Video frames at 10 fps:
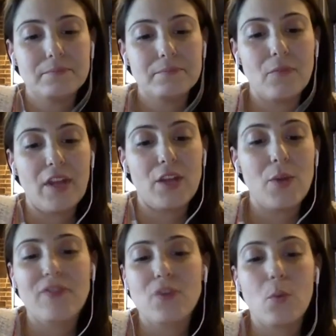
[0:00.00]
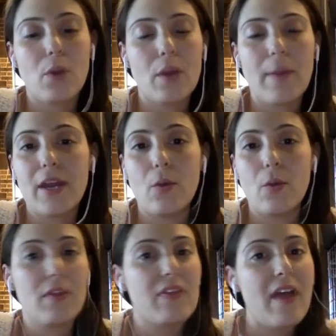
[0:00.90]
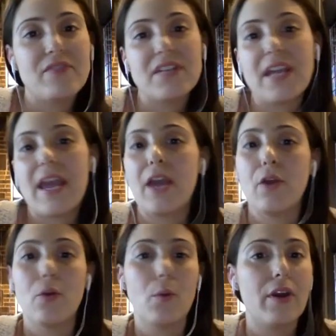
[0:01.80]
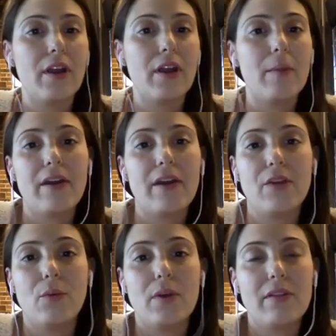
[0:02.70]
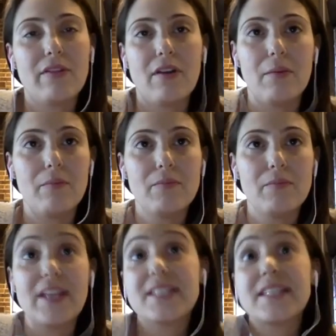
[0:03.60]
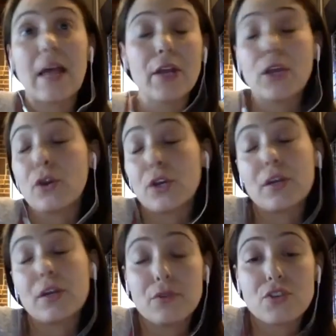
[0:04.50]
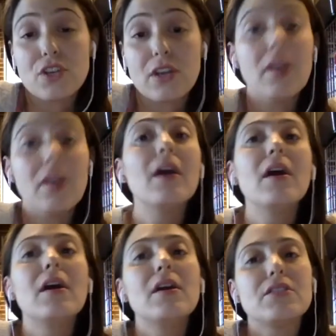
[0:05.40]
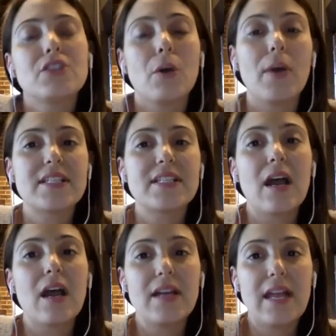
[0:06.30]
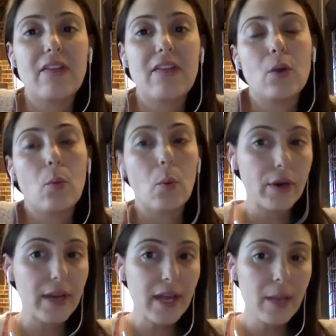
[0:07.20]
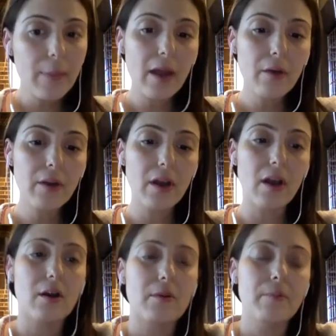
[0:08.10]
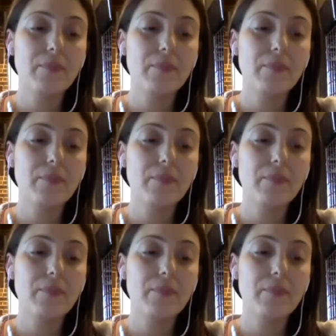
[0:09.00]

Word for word: like you have to worry about it with the FDA or worry about it with um, like selling your kombucha. So it's not anything to worry about. Um,